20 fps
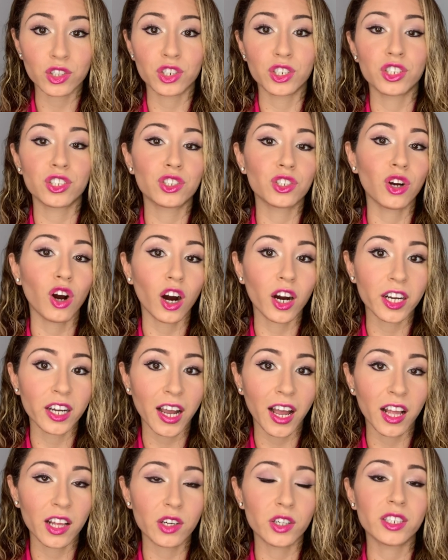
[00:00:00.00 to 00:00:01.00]
traditional art
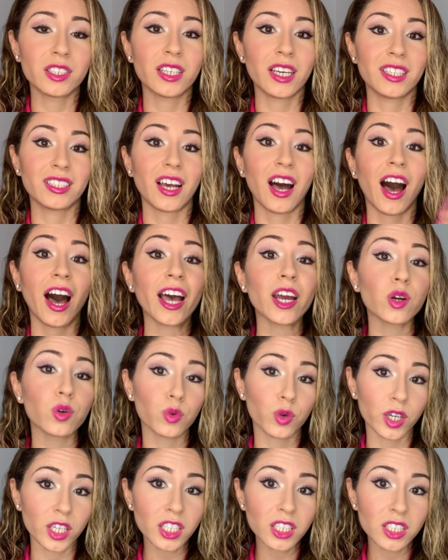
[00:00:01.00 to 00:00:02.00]
galleries, is high
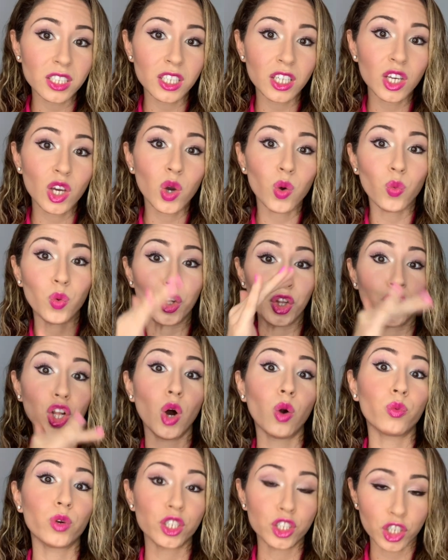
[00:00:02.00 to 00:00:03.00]
risk with
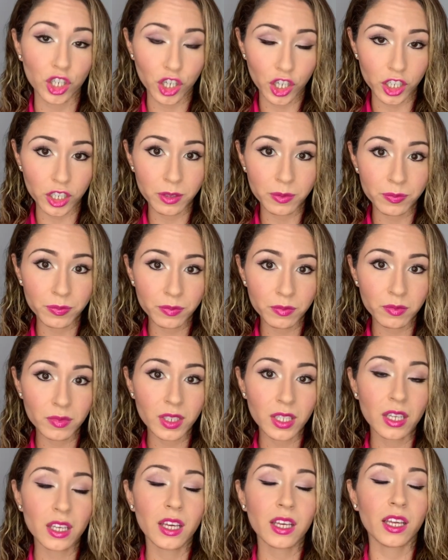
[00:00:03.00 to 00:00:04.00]
low return.
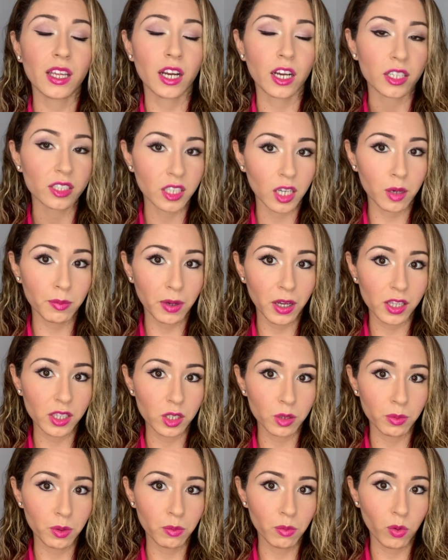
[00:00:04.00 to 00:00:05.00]
And I'm gonna talk about a
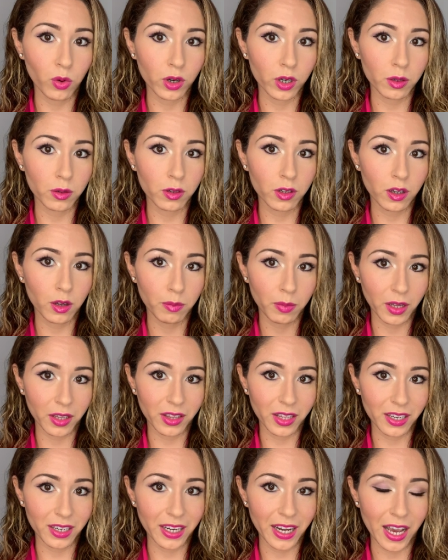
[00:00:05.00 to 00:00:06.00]
little bit more about
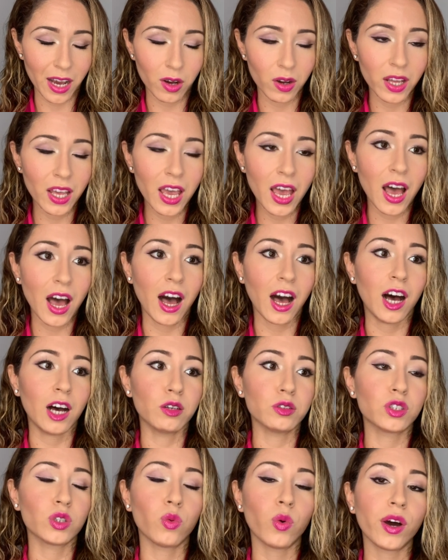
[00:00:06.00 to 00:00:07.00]
that now.
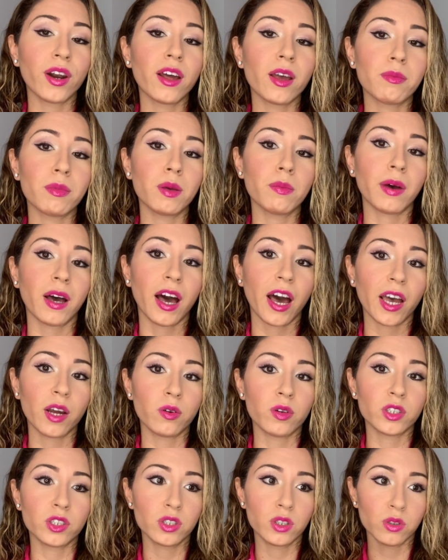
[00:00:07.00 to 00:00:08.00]
Uh, so what I mean by high
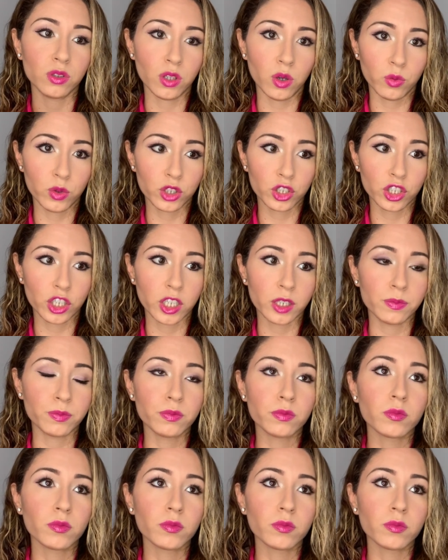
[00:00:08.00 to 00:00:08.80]
risk and low return.